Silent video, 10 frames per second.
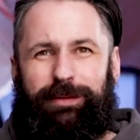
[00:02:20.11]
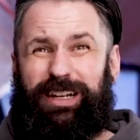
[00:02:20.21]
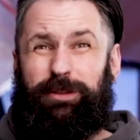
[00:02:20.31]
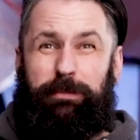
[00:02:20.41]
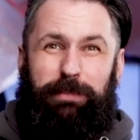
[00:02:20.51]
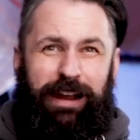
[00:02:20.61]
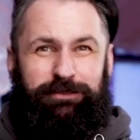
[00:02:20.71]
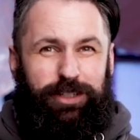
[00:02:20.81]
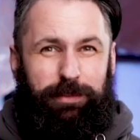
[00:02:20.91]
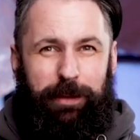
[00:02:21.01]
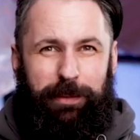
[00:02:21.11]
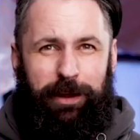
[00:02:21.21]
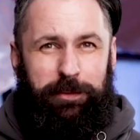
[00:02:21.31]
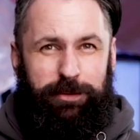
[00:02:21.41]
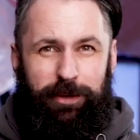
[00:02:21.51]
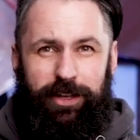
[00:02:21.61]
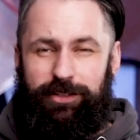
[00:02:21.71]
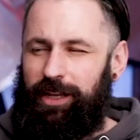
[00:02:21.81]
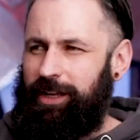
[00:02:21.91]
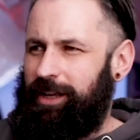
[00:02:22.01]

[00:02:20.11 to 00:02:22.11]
I'm a little bit paranoid about power supplies.